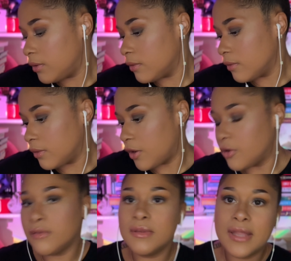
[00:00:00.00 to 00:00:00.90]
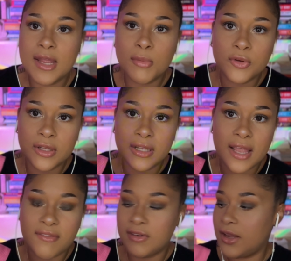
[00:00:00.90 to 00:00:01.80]
they're labeled
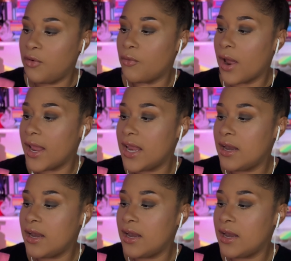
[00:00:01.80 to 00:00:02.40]
left and right,